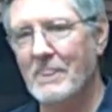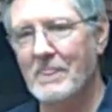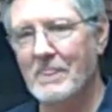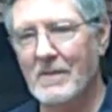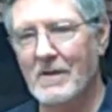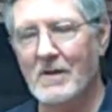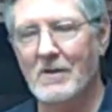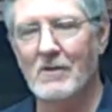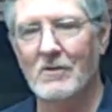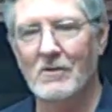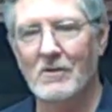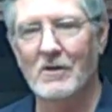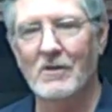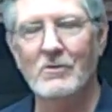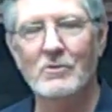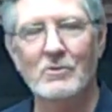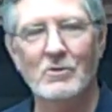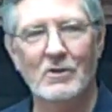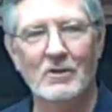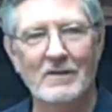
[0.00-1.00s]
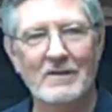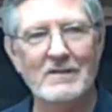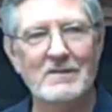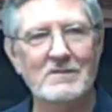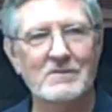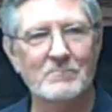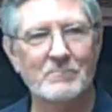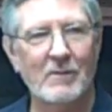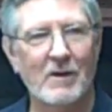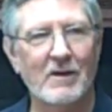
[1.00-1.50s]
They're under
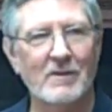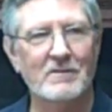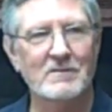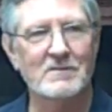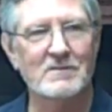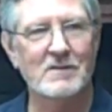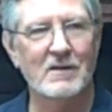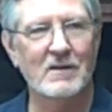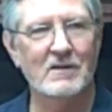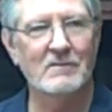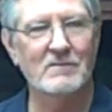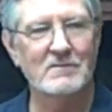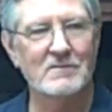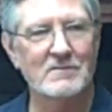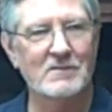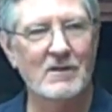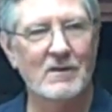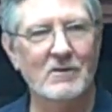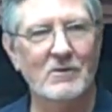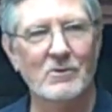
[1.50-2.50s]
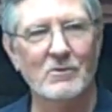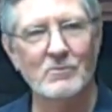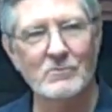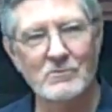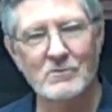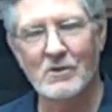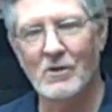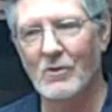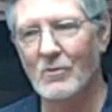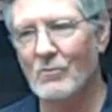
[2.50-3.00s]
lease by the state. The state
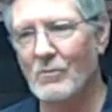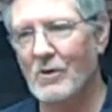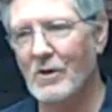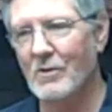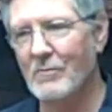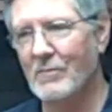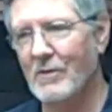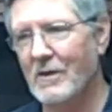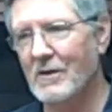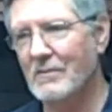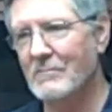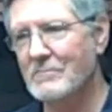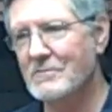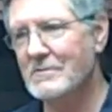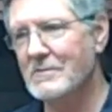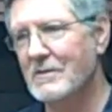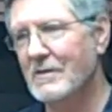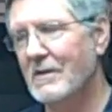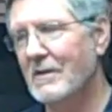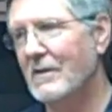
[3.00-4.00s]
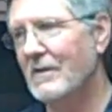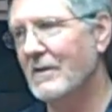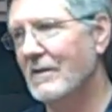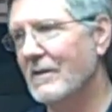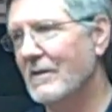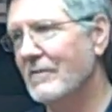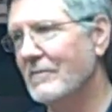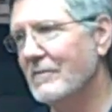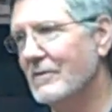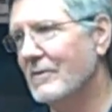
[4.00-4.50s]
owns all the water bottoms.
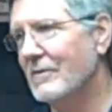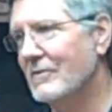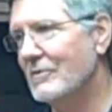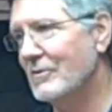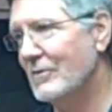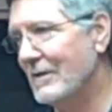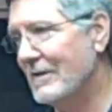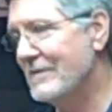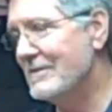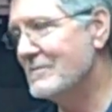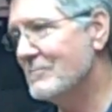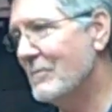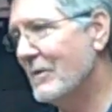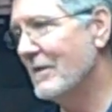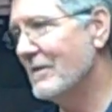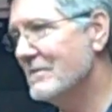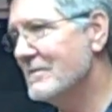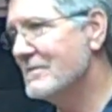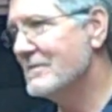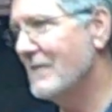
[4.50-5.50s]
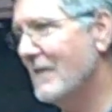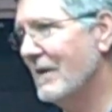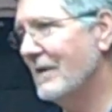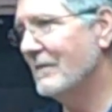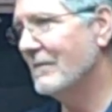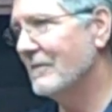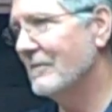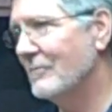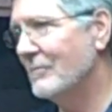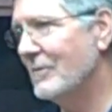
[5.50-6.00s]
They're under lease by the state,
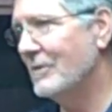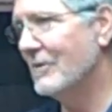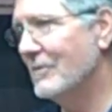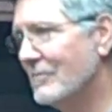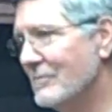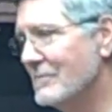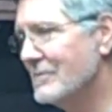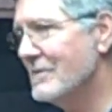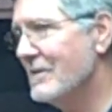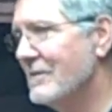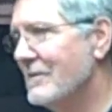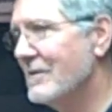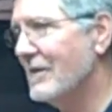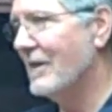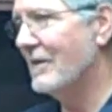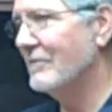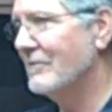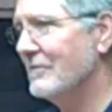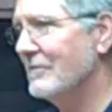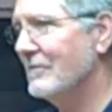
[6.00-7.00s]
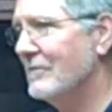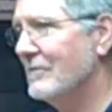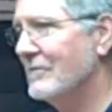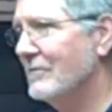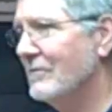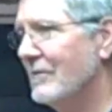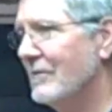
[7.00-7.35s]
and we own 10,000 of those